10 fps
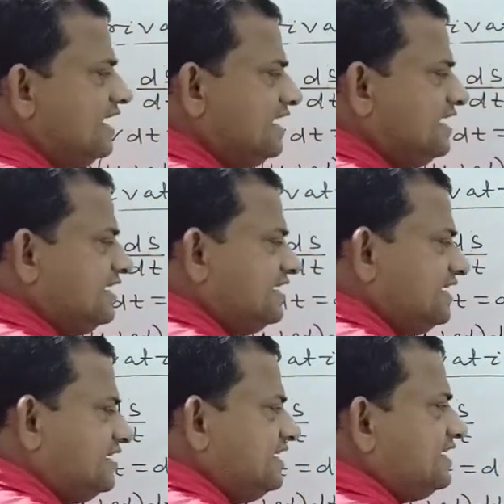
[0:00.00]
In
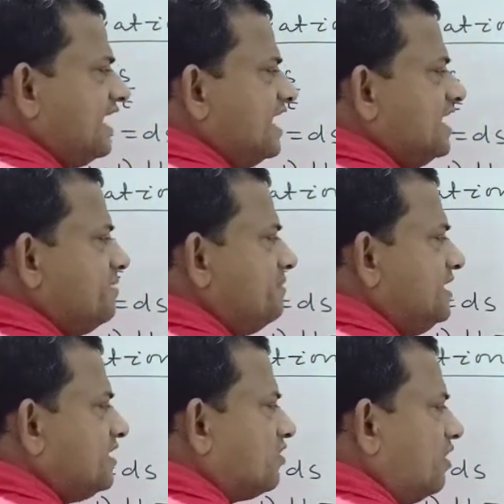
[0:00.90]
dt time,
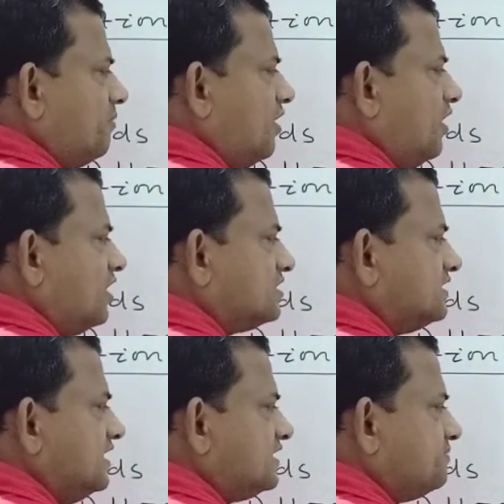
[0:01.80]
it
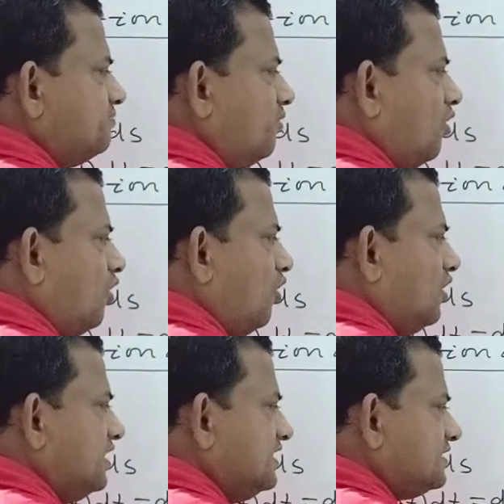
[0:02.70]
covers a
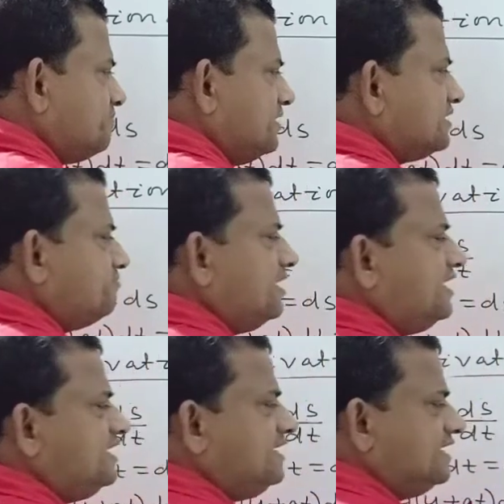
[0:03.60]
small
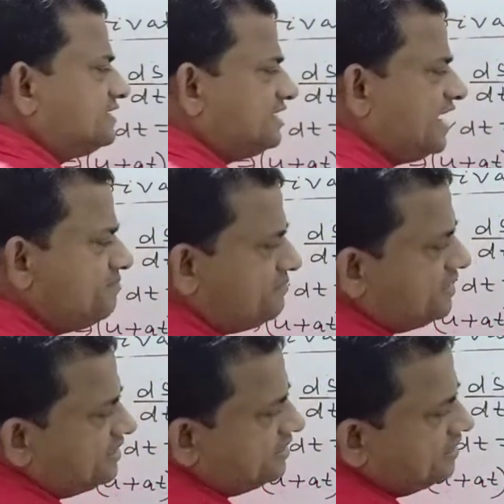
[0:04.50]
displacement ds. I
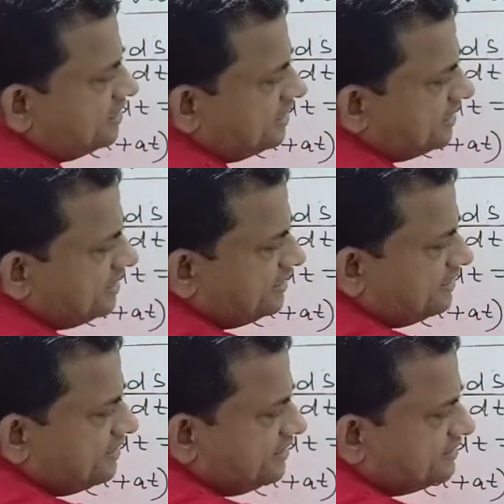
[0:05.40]
mean,
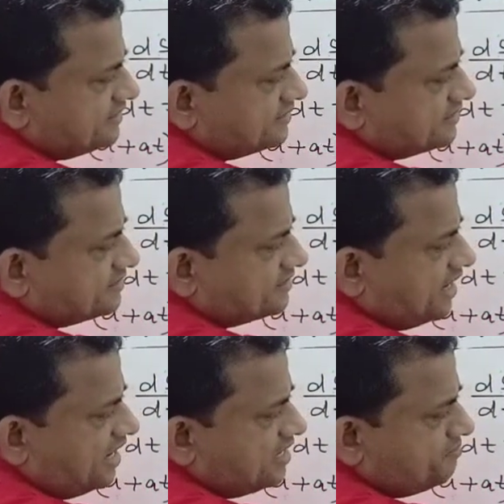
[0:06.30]
in this
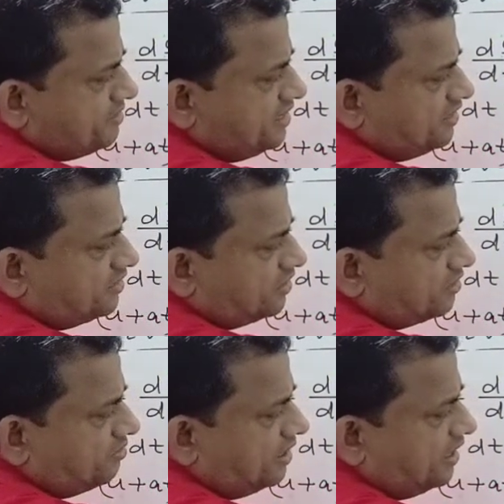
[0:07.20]
time
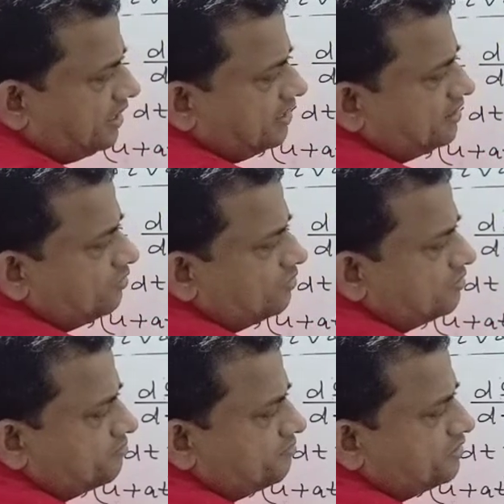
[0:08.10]
interval
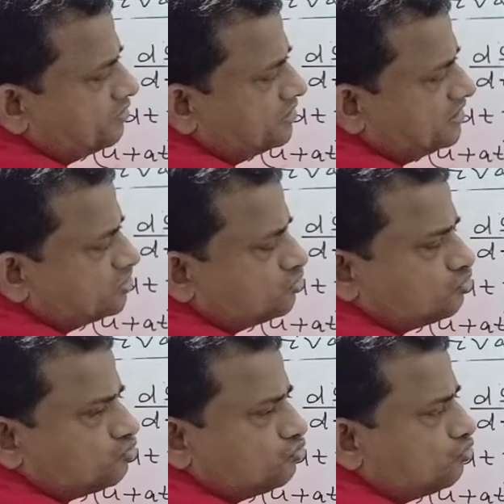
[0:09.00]
between
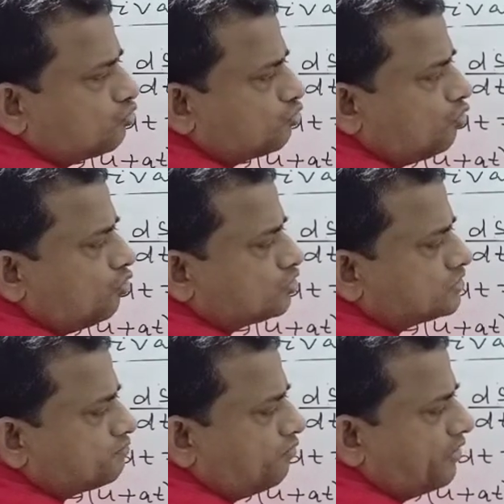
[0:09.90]
these two
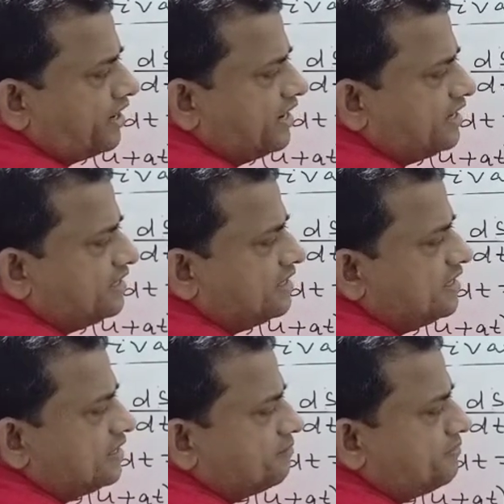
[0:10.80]
close
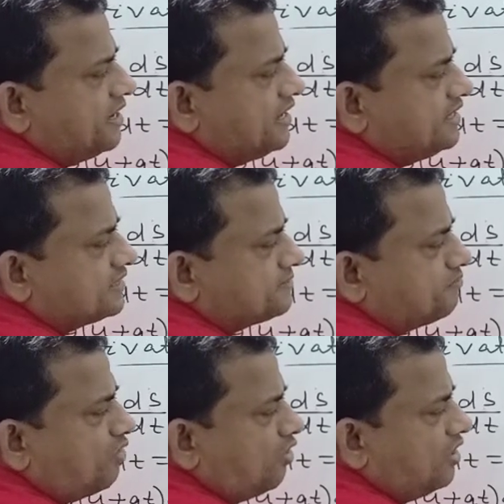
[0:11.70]
points, very
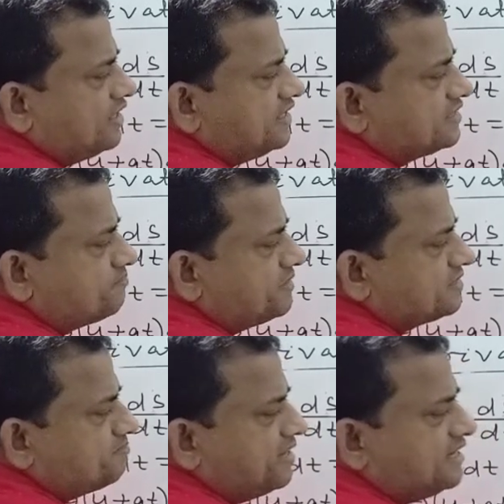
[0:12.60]
small
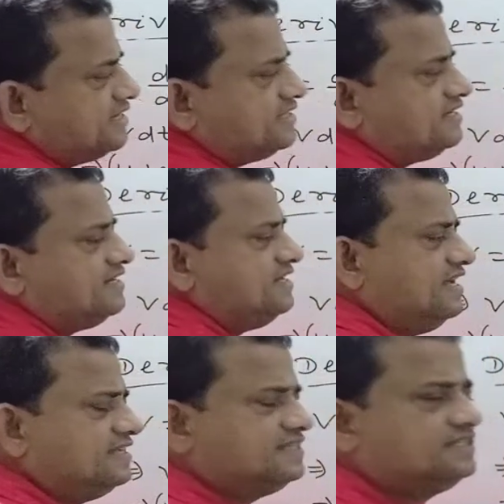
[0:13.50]
displacement is
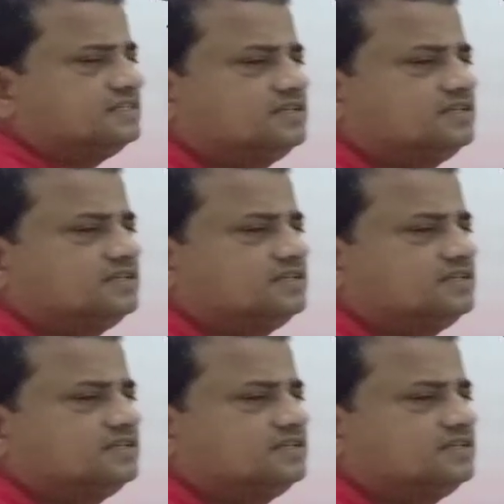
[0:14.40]
ds.